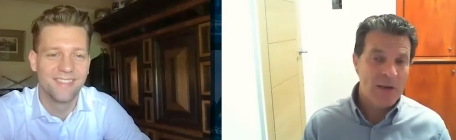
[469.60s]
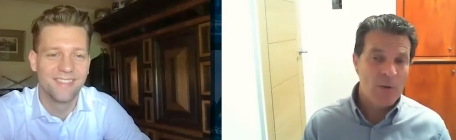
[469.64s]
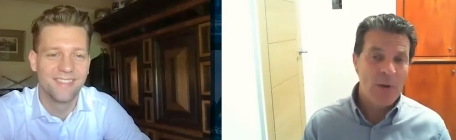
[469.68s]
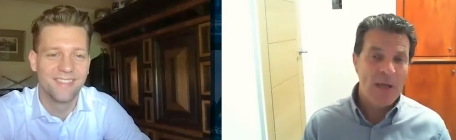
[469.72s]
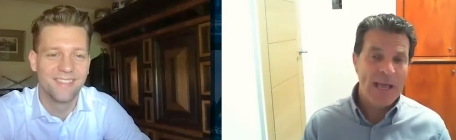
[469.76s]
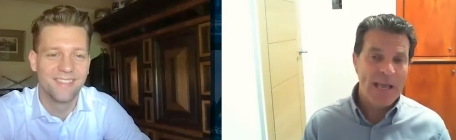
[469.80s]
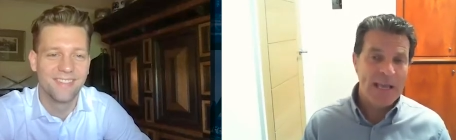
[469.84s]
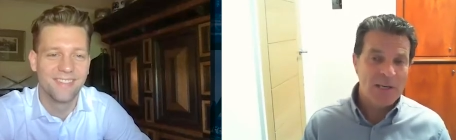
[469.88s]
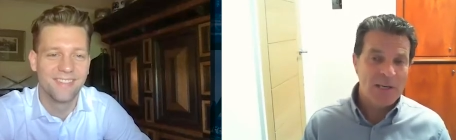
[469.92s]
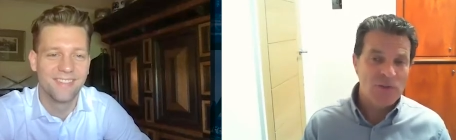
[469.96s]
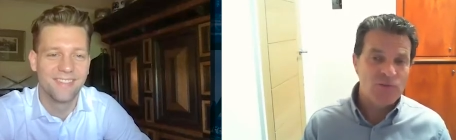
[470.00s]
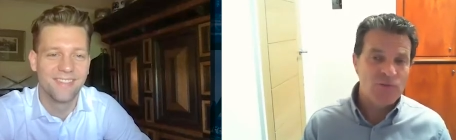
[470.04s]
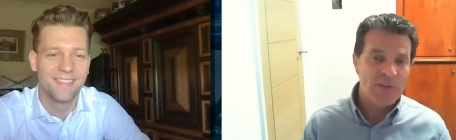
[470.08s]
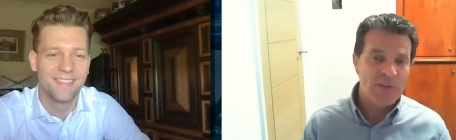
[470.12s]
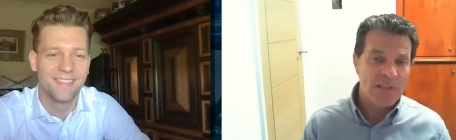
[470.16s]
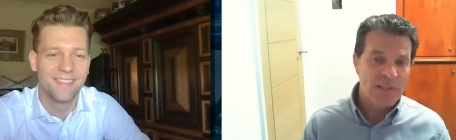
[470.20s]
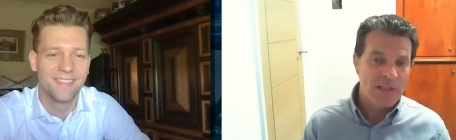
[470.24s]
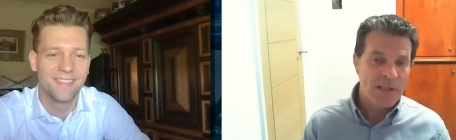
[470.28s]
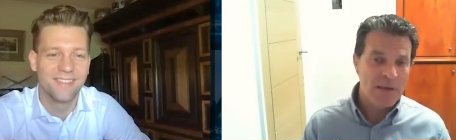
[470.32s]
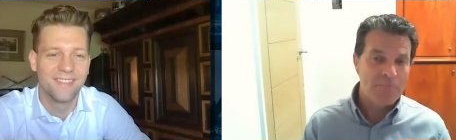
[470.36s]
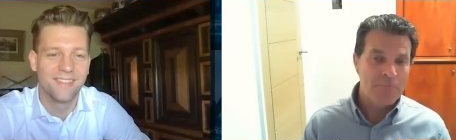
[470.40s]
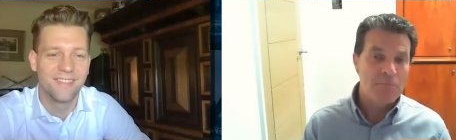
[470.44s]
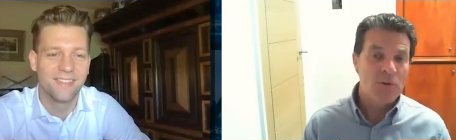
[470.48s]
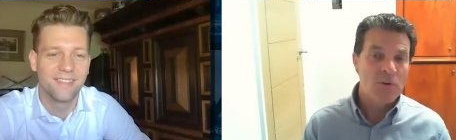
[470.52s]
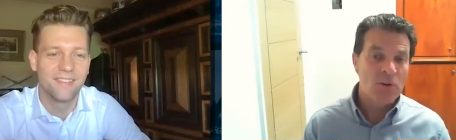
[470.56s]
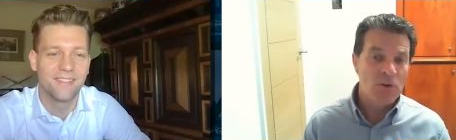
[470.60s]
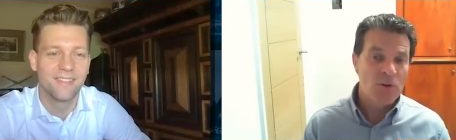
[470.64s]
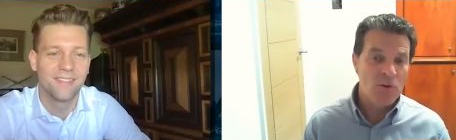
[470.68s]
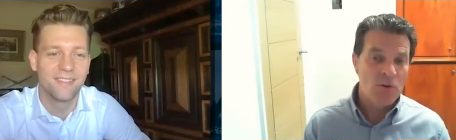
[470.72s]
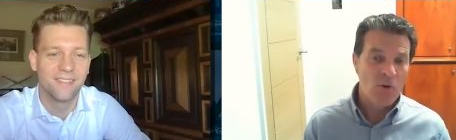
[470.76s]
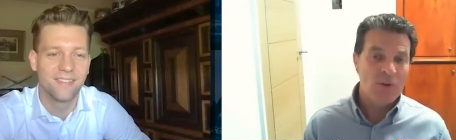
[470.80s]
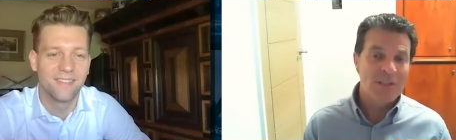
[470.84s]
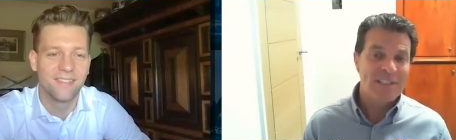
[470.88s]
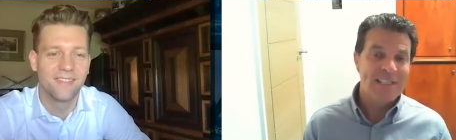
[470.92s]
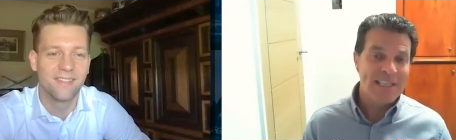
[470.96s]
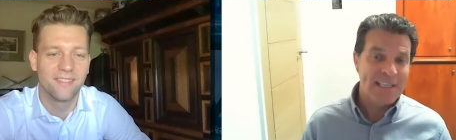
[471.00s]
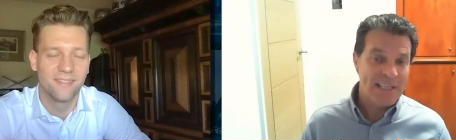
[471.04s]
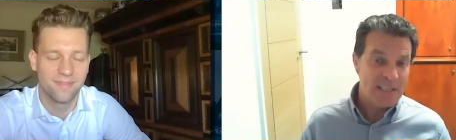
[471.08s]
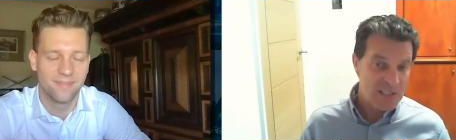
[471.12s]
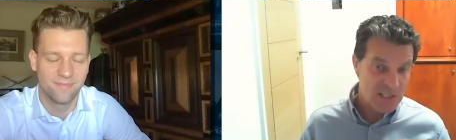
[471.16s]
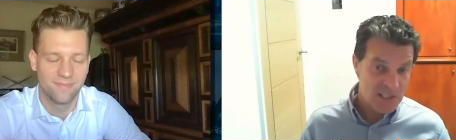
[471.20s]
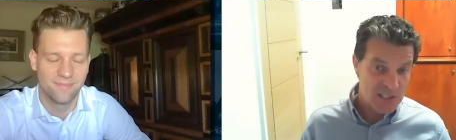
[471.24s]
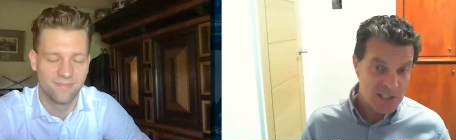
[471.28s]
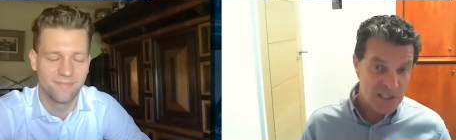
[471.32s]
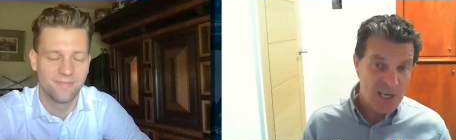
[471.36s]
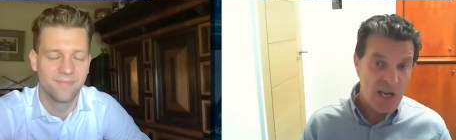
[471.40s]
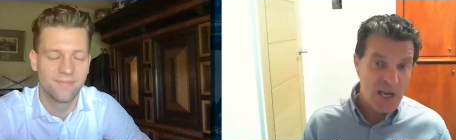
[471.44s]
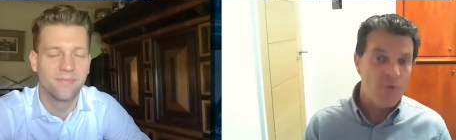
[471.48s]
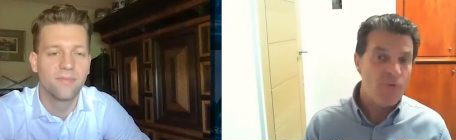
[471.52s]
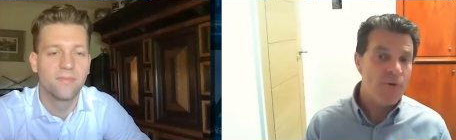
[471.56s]
Speaker 1: entering them not in a
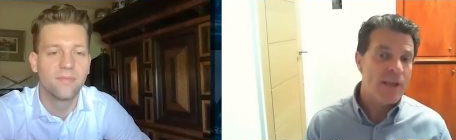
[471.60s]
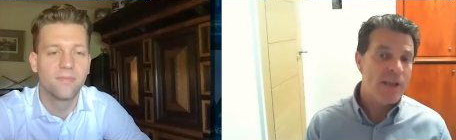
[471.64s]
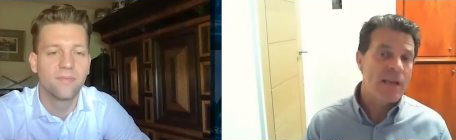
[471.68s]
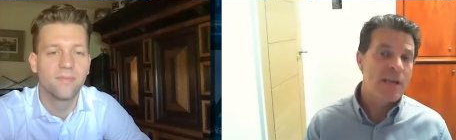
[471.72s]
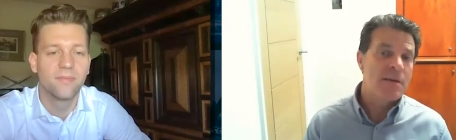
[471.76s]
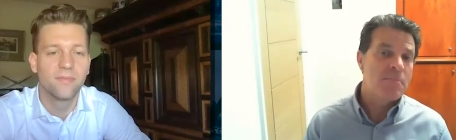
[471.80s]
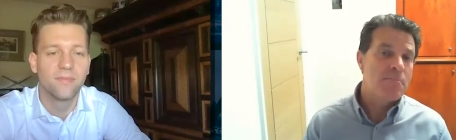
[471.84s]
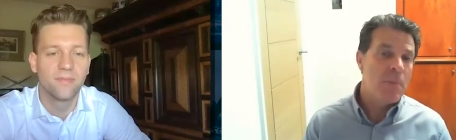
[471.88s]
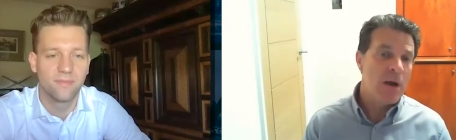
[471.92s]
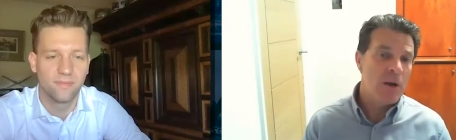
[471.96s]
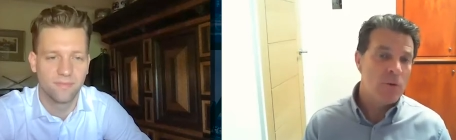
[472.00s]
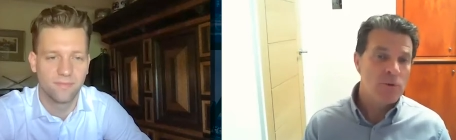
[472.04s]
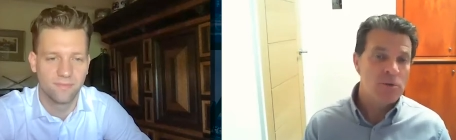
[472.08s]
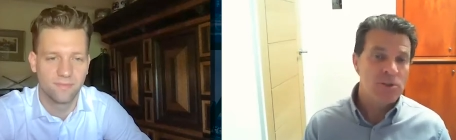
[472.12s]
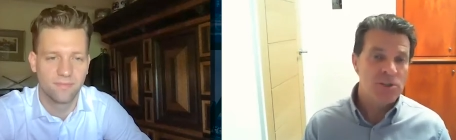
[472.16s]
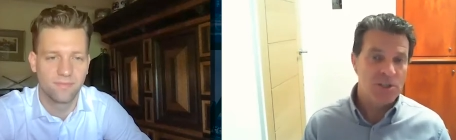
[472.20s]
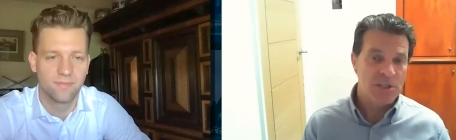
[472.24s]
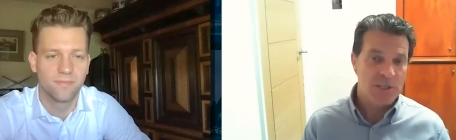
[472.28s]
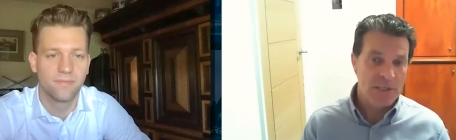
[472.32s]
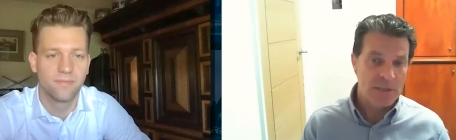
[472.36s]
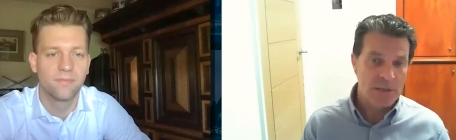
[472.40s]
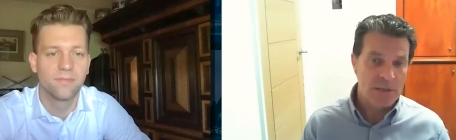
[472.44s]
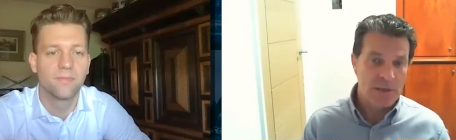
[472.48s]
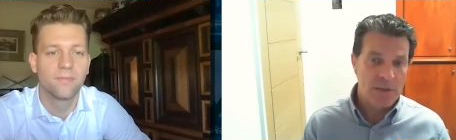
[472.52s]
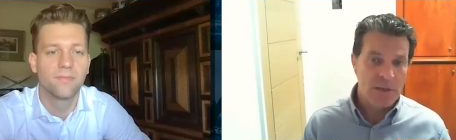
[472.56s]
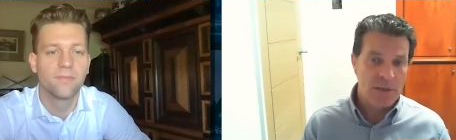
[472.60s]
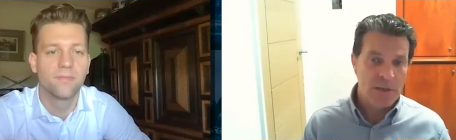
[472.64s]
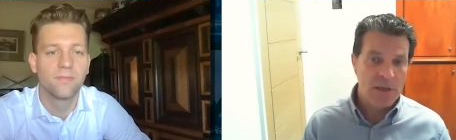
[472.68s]
scurrying motion.